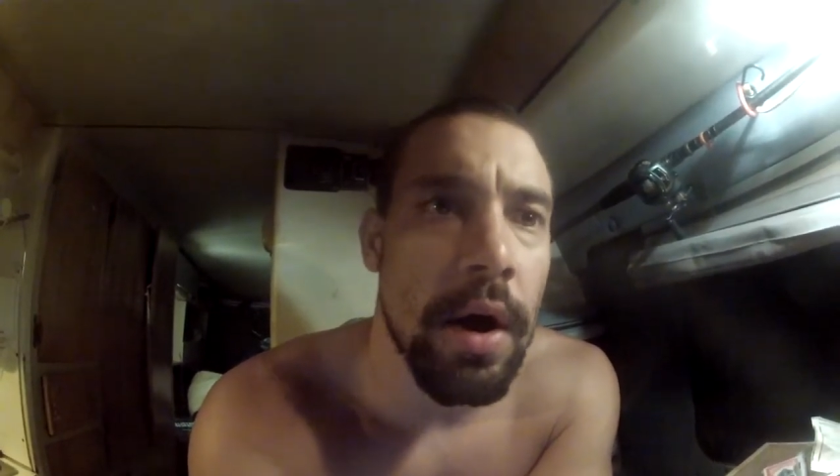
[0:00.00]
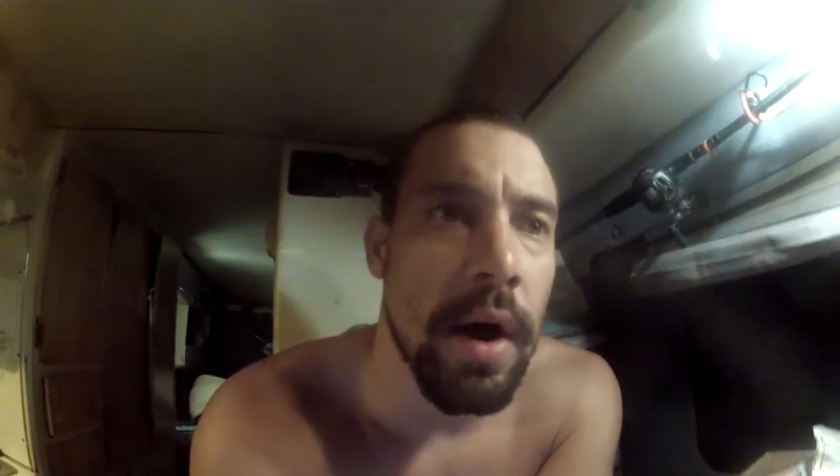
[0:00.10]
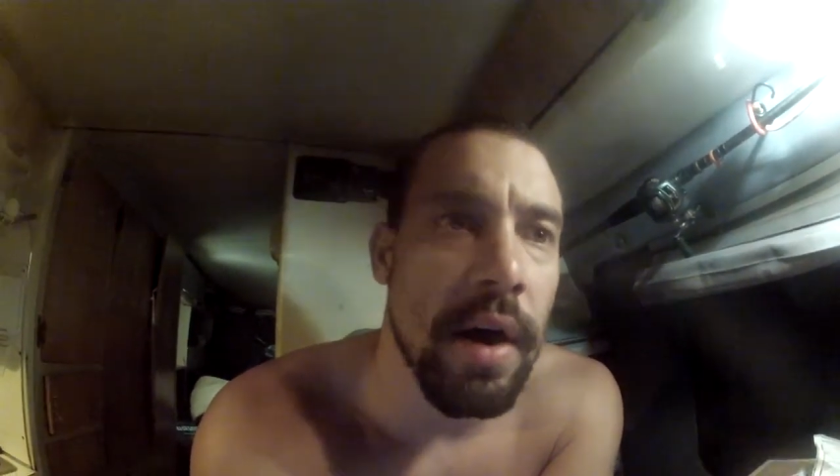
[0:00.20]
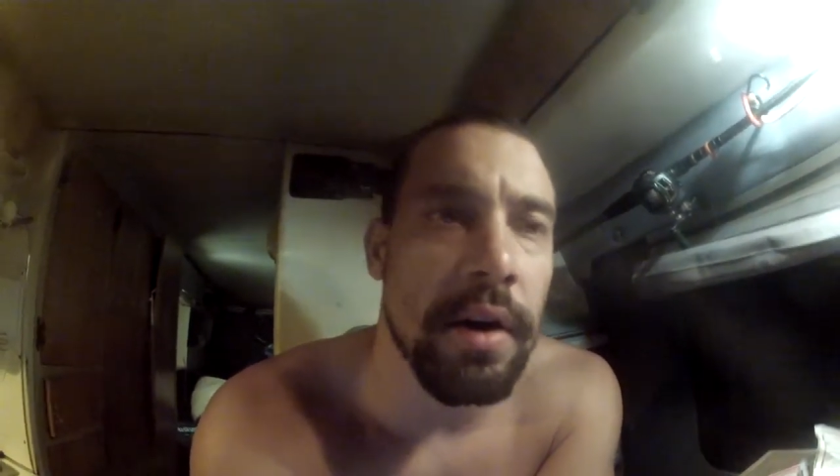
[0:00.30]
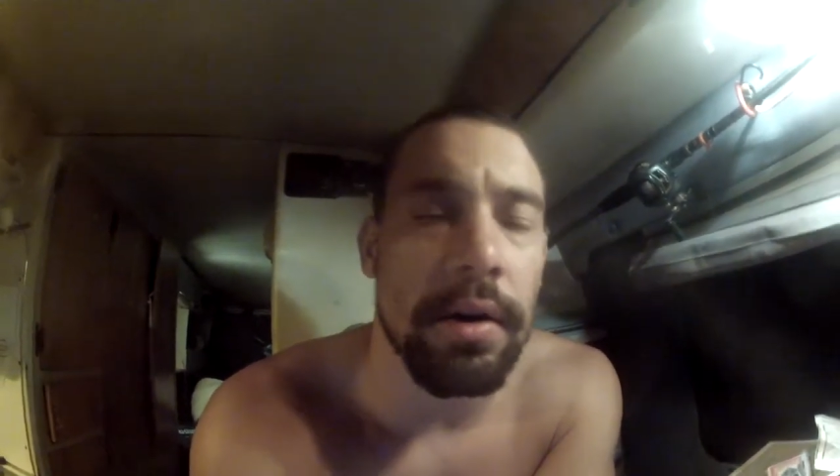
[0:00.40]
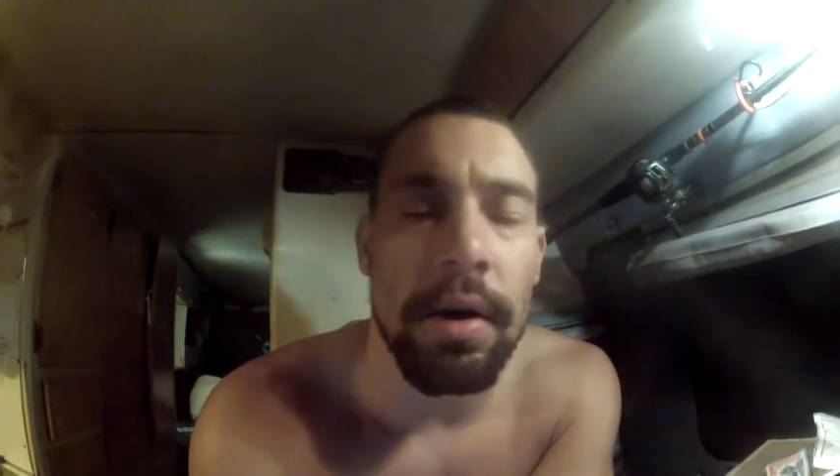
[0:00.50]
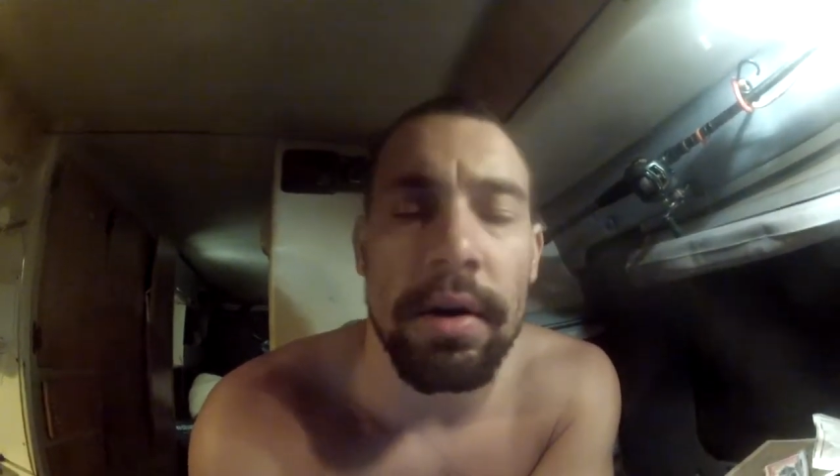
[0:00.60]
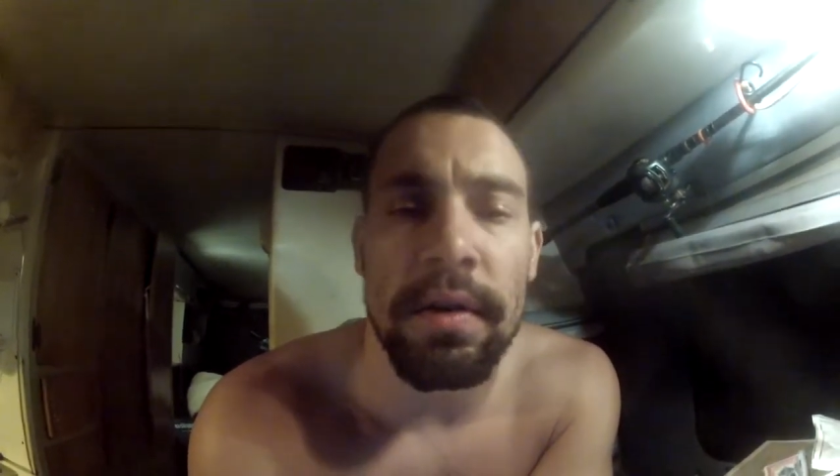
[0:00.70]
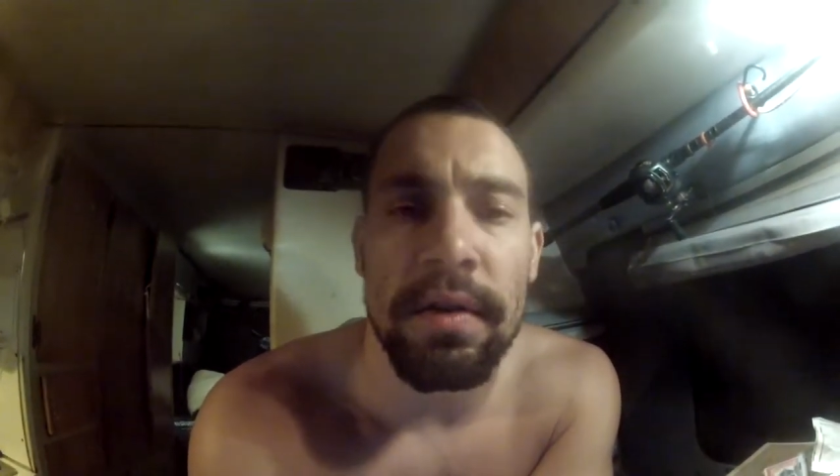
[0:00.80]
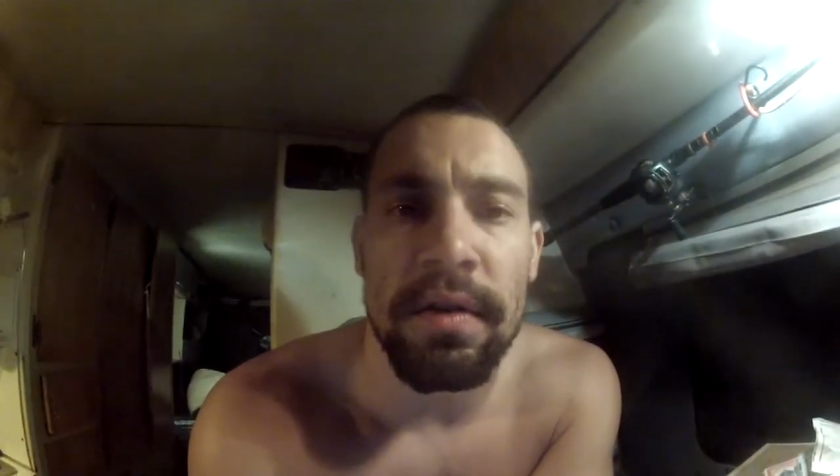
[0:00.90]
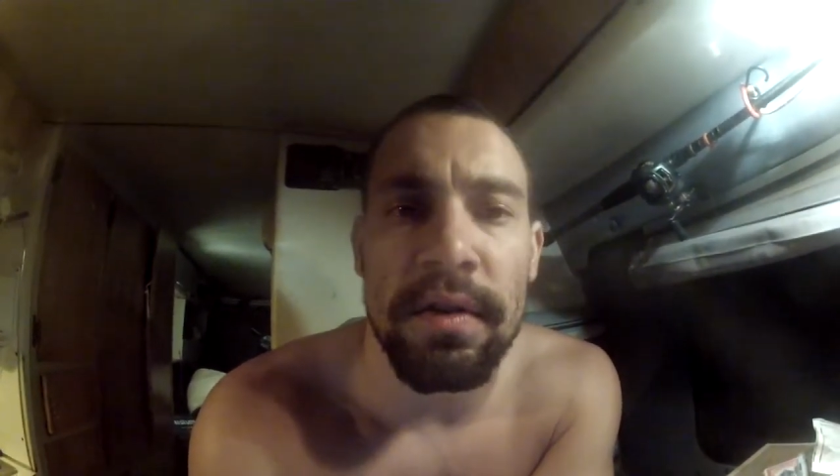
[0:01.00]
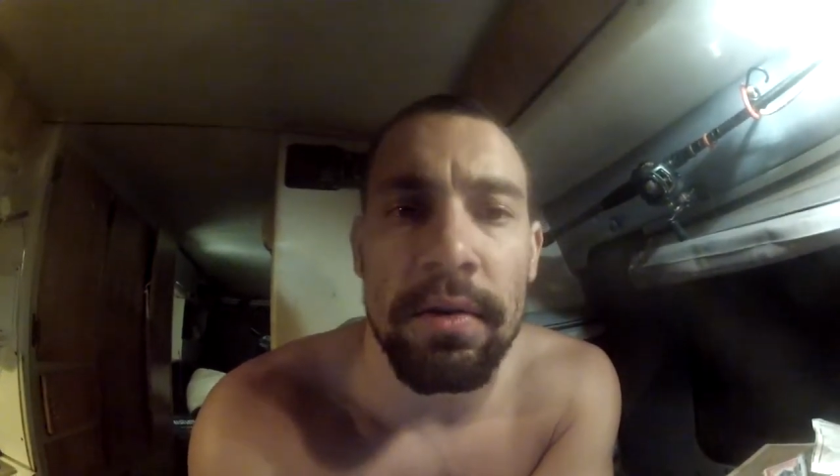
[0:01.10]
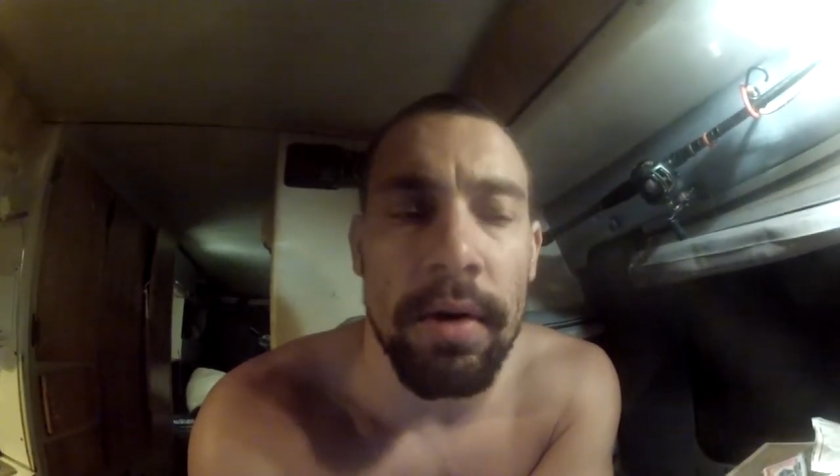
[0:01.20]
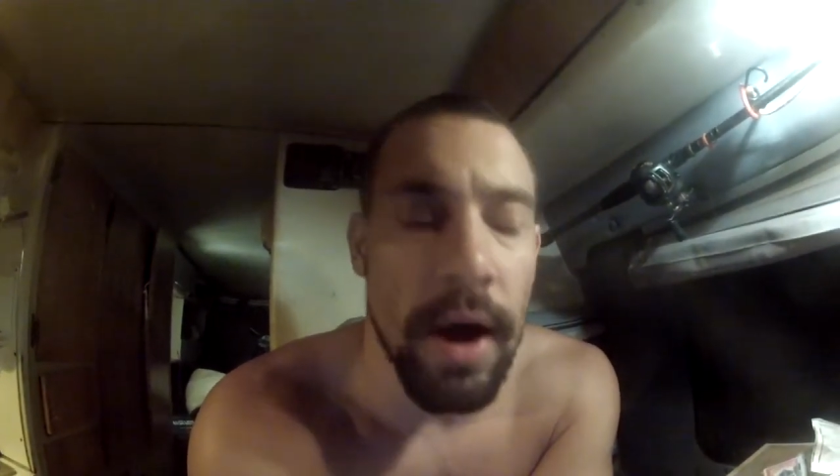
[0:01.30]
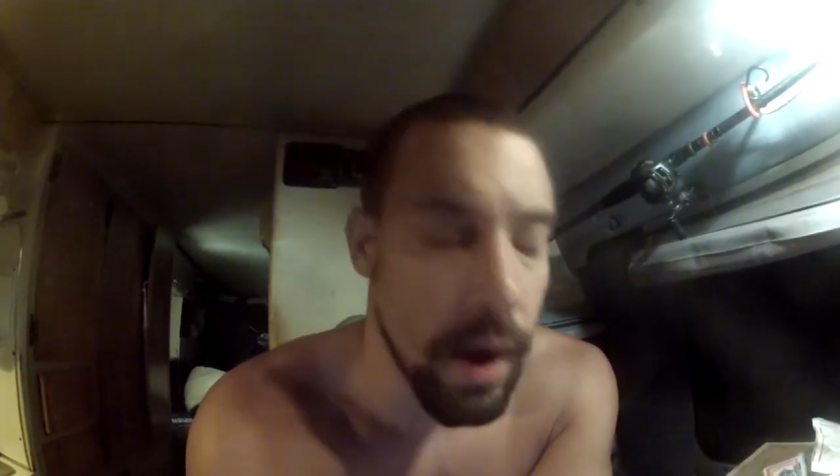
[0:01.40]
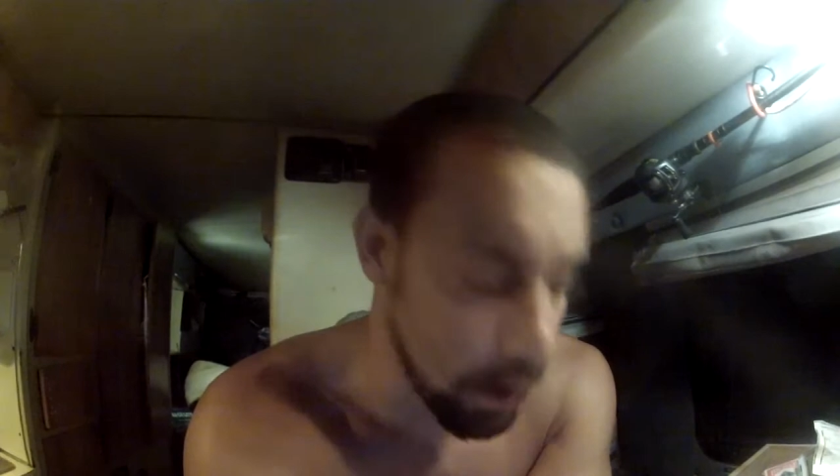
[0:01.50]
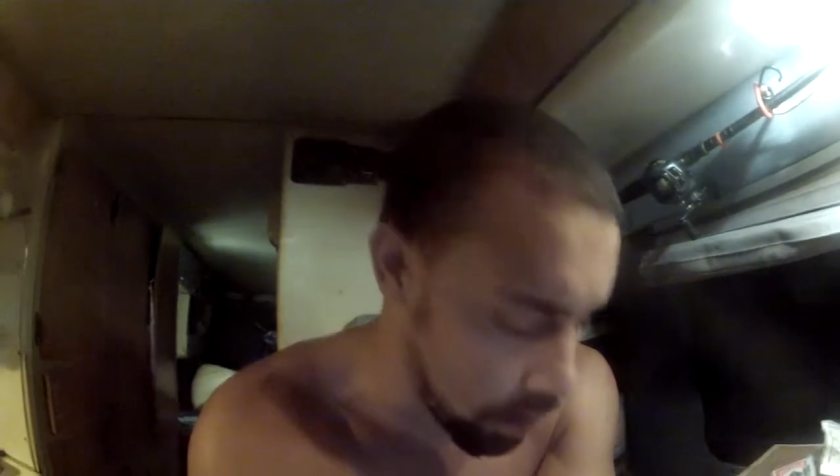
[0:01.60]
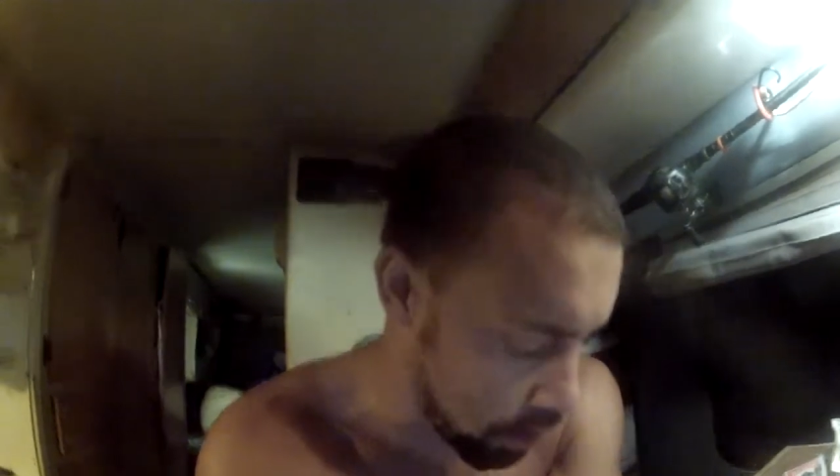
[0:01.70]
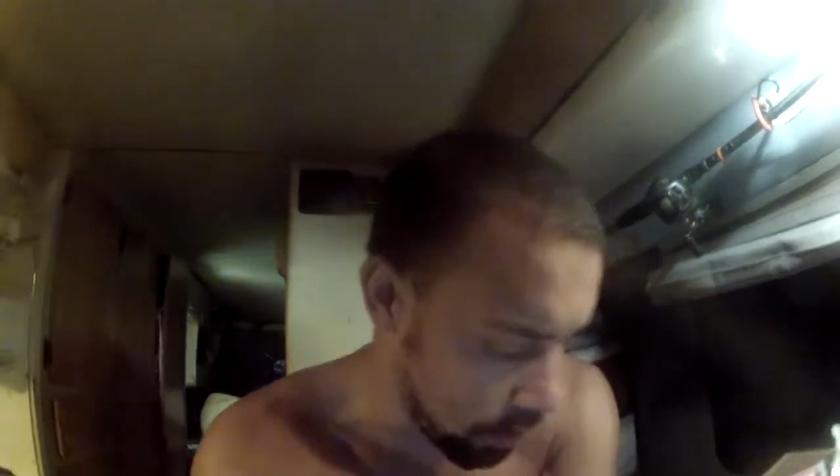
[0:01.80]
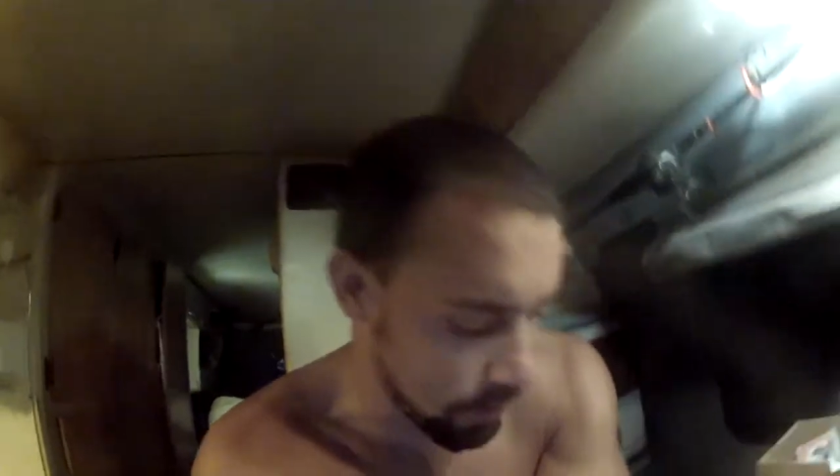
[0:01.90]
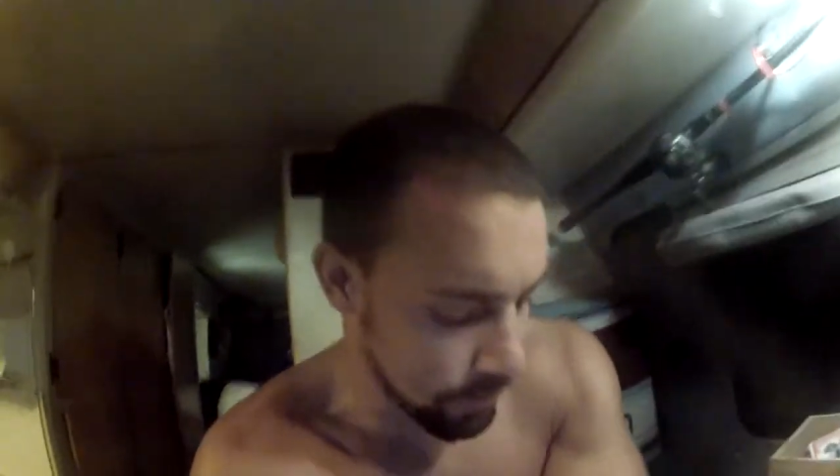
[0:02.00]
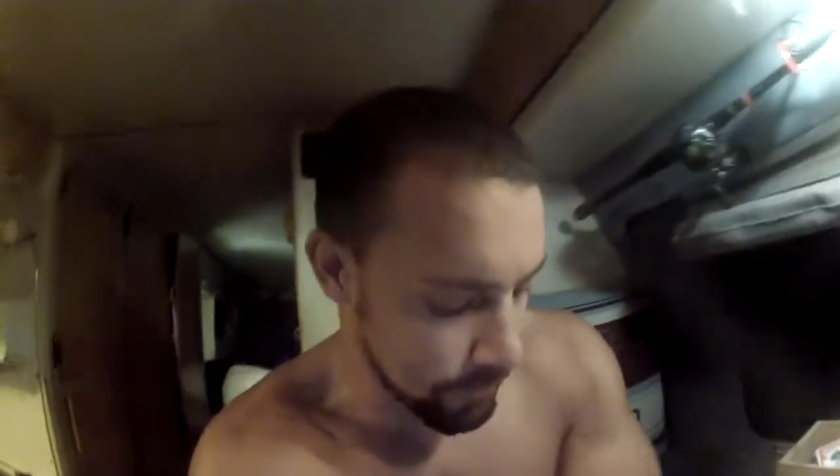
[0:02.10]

Uh, he's, he's a new guy. Uh,